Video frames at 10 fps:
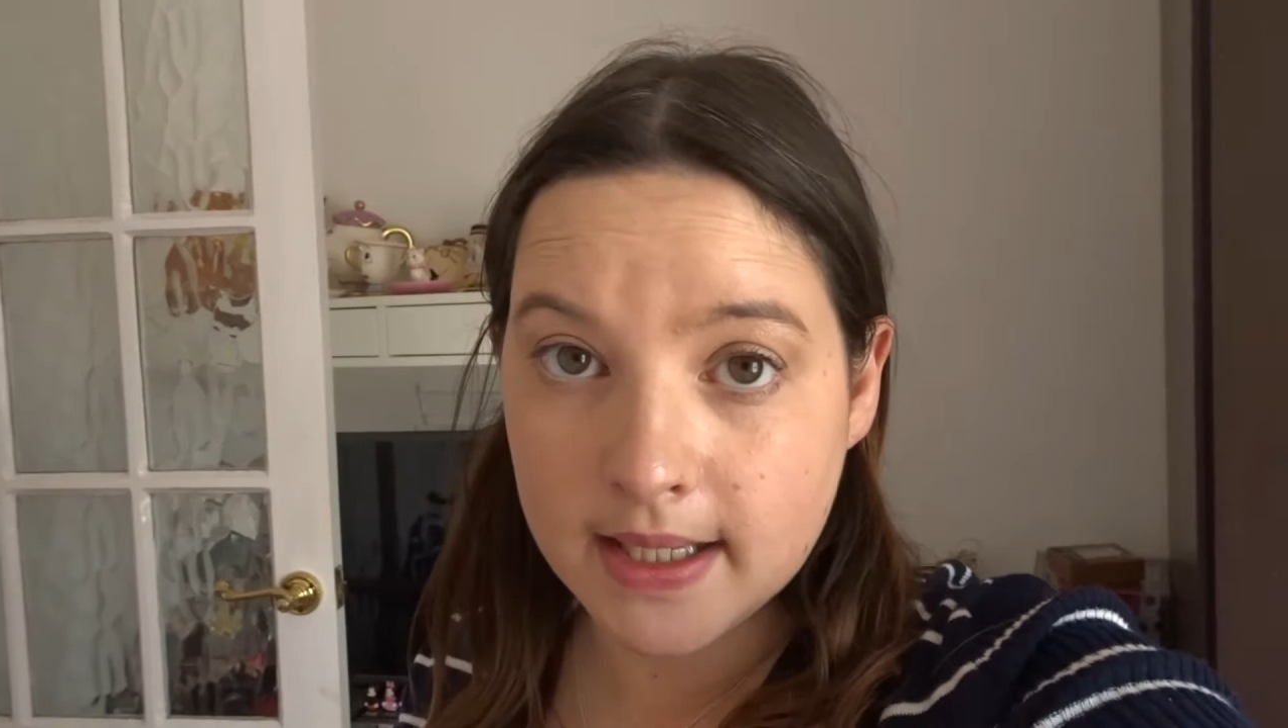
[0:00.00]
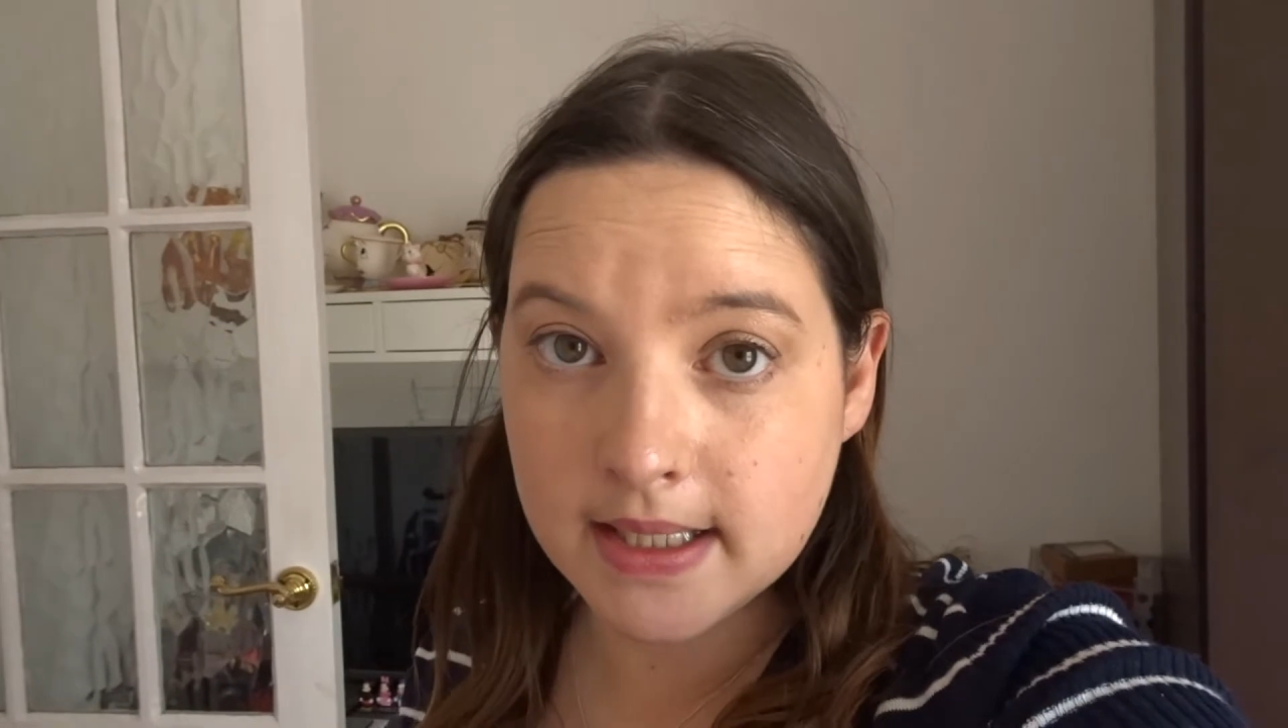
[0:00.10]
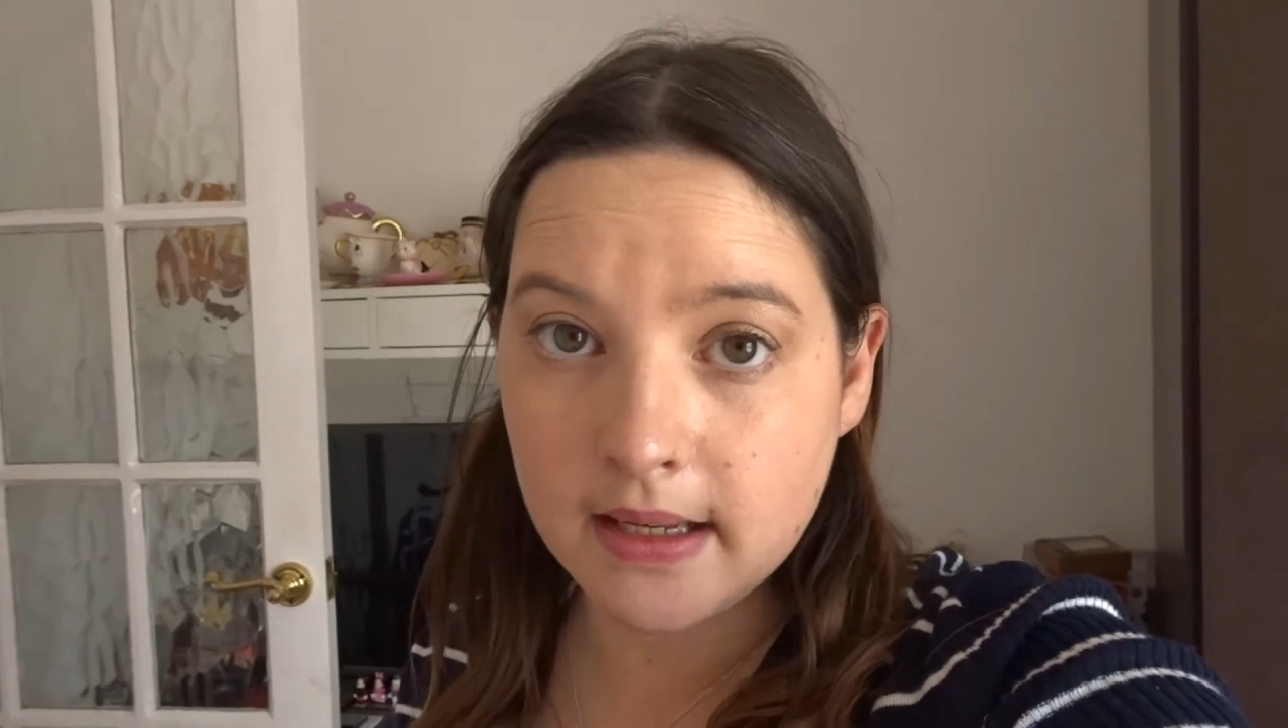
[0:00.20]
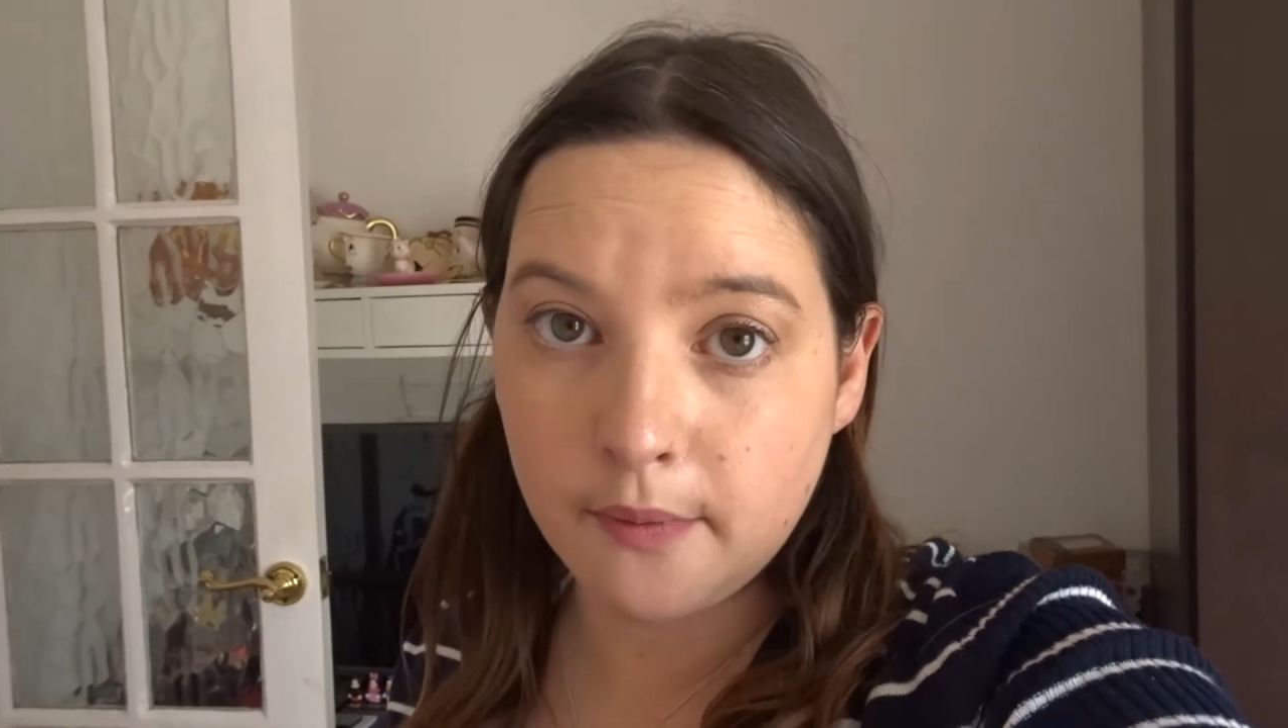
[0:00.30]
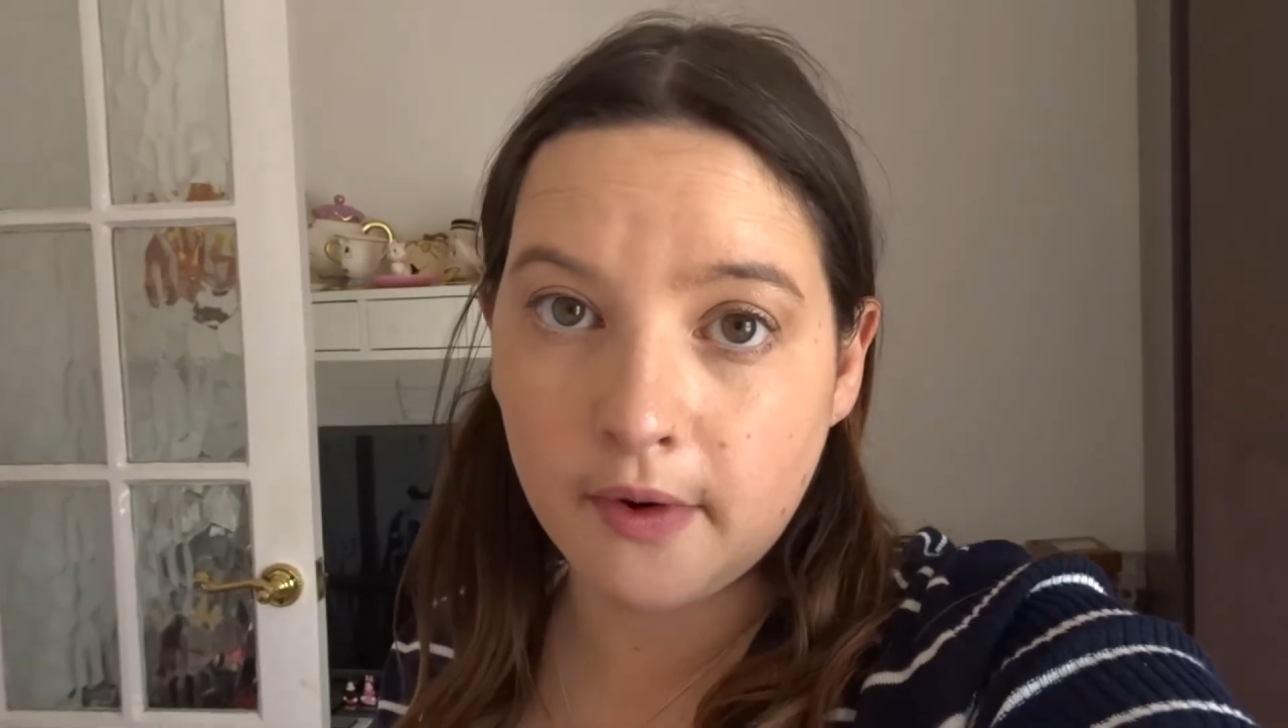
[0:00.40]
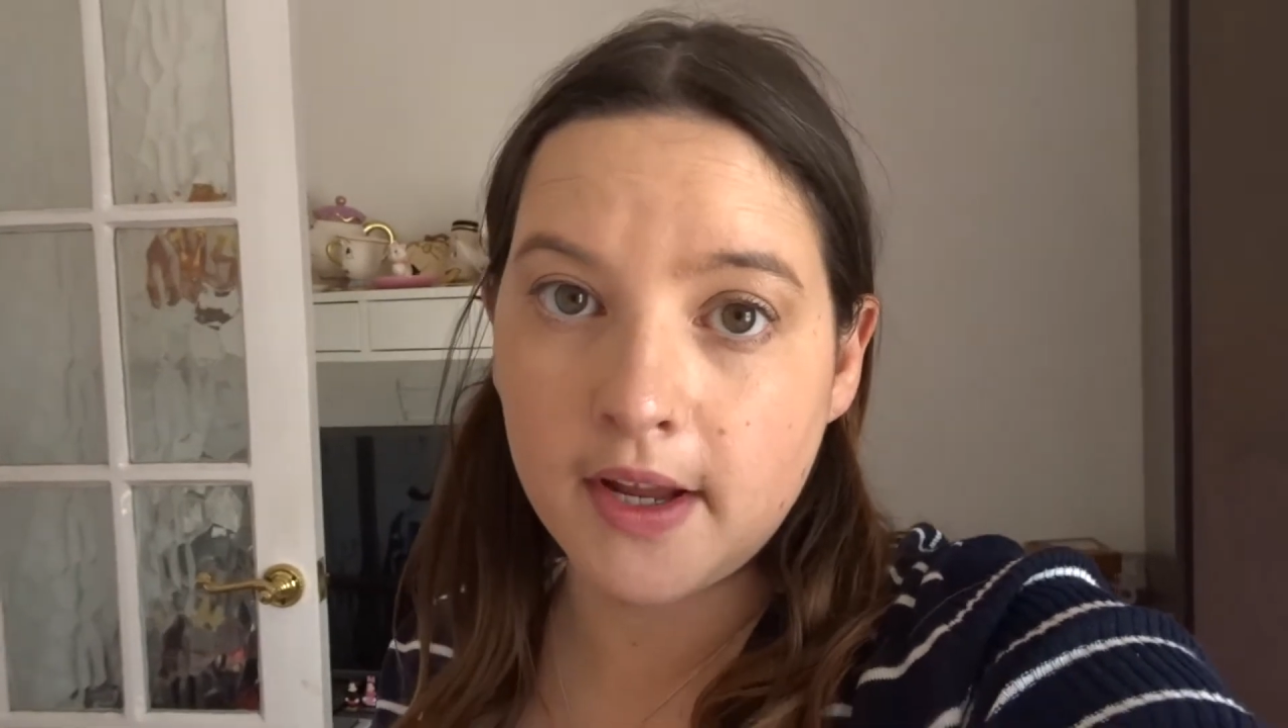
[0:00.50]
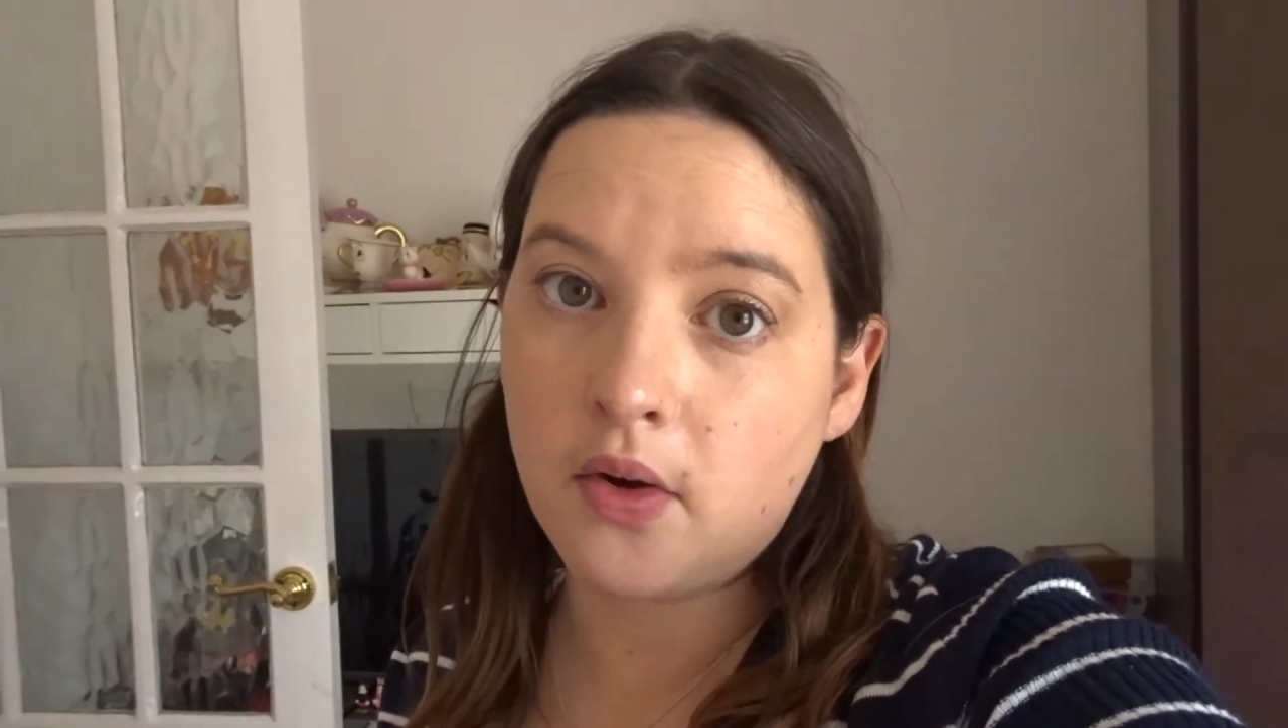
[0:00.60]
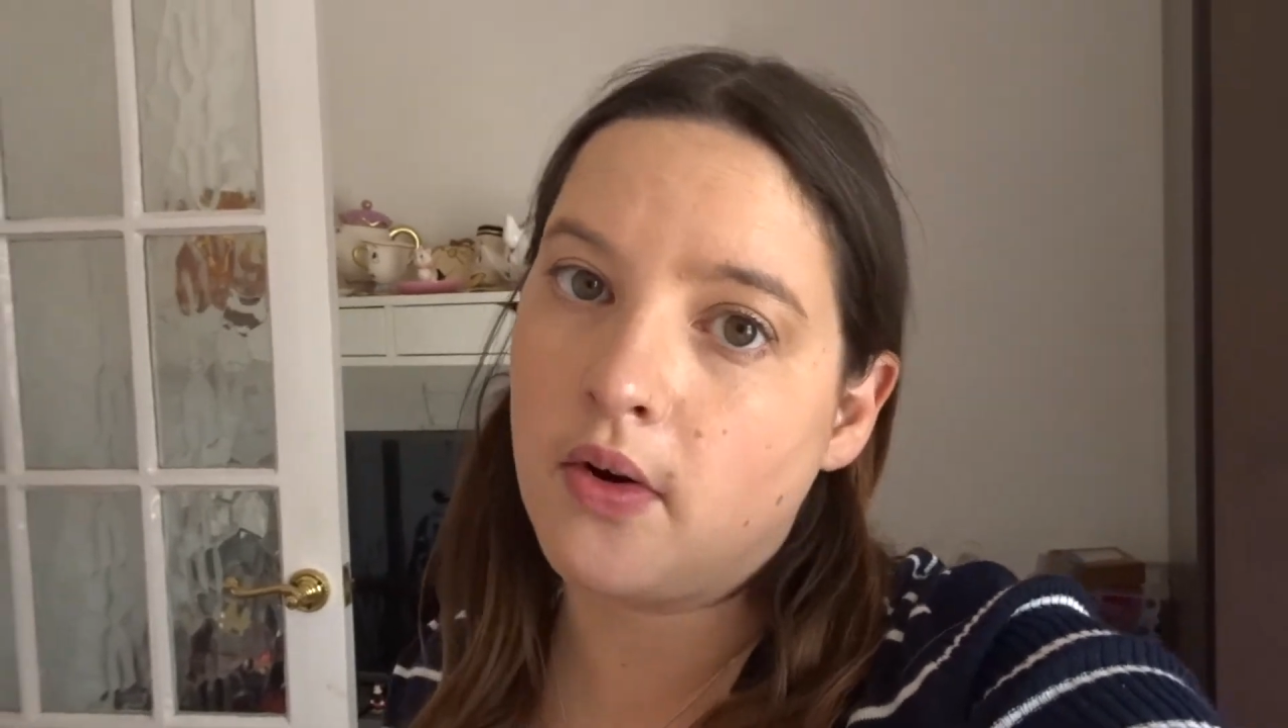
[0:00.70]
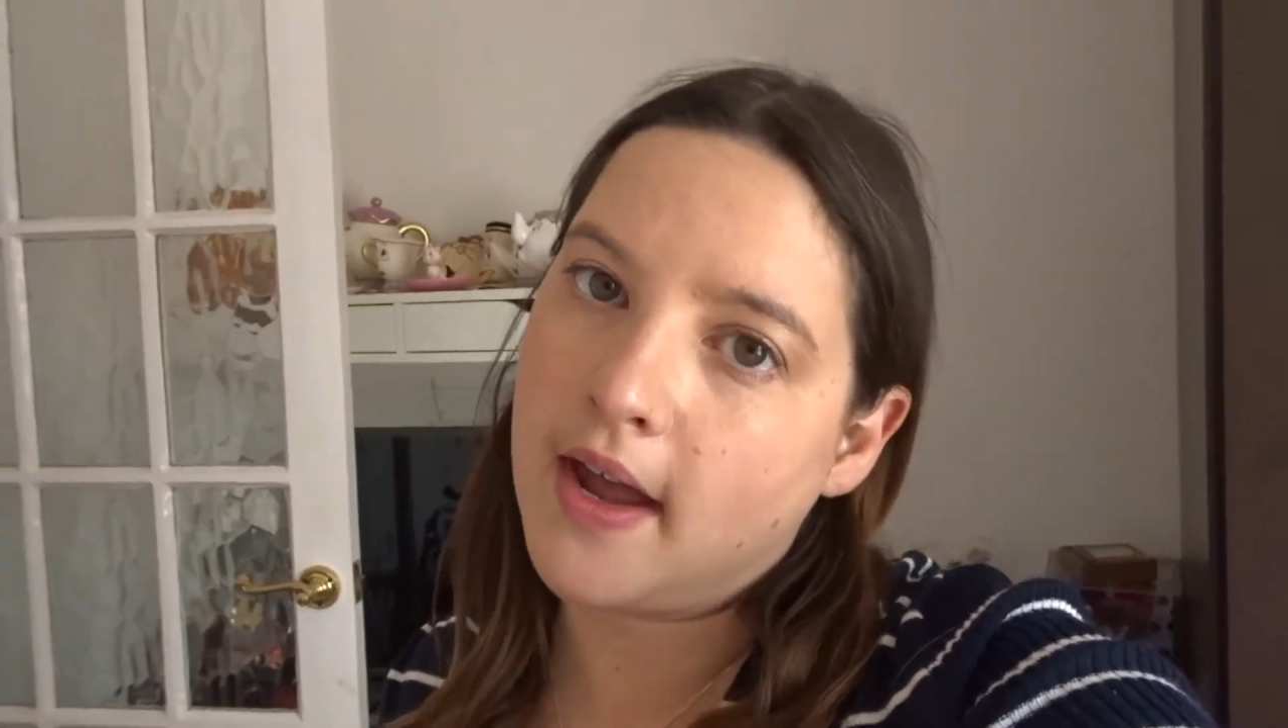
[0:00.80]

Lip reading: delivery or